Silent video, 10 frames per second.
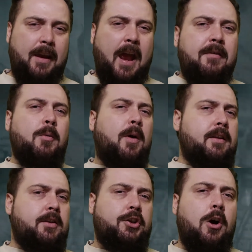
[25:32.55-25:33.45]
everyone
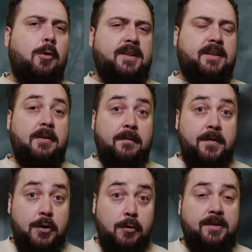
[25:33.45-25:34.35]
in the show is
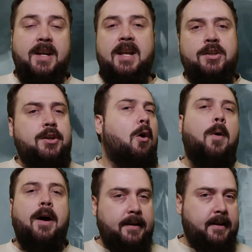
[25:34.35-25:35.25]
confused and has
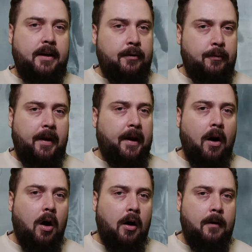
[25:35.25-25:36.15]
no idea who they
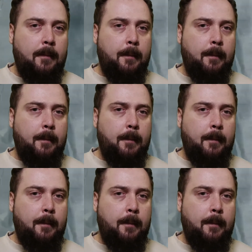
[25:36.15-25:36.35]
are